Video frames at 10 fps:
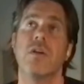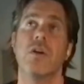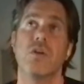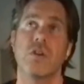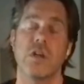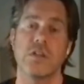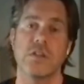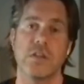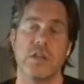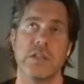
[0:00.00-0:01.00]
the whole
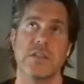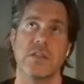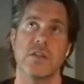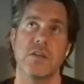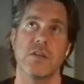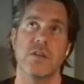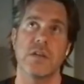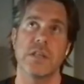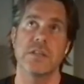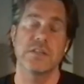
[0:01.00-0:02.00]
concert as
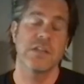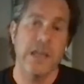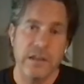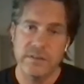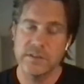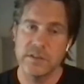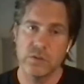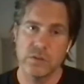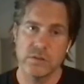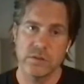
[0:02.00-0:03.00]
a title
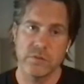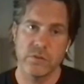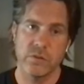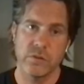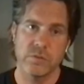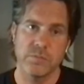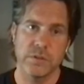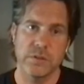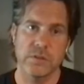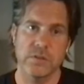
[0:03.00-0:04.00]
sequence, of course,
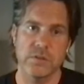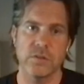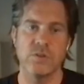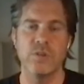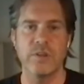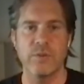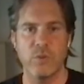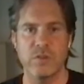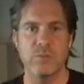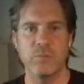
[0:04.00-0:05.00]
because you never
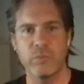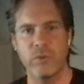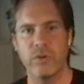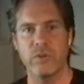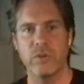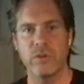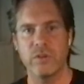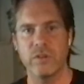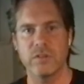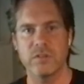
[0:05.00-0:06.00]
want to bore your
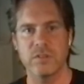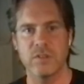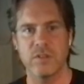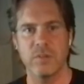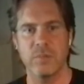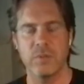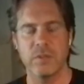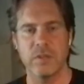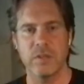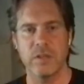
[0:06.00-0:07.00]
audience. But
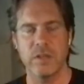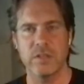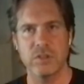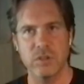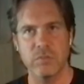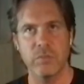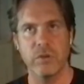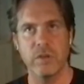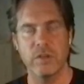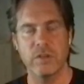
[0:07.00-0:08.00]
at a certain
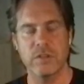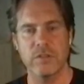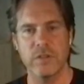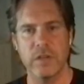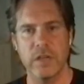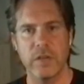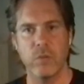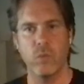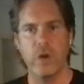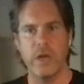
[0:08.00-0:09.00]
point, it just felt like,
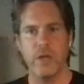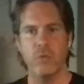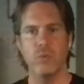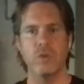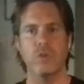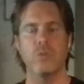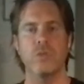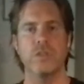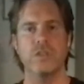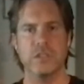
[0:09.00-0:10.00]
why wouldn't
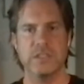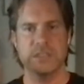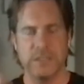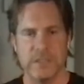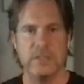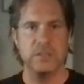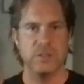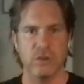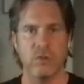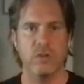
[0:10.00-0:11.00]
we just see
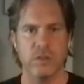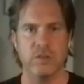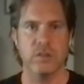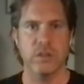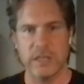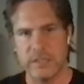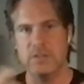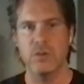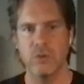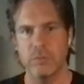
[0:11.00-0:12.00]
this whole concert as
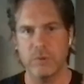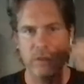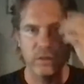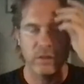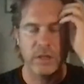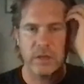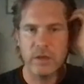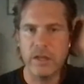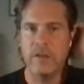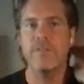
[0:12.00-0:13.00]
the opening
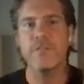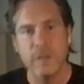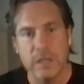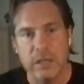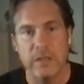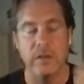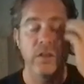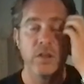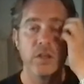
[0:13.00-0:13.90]
and feel it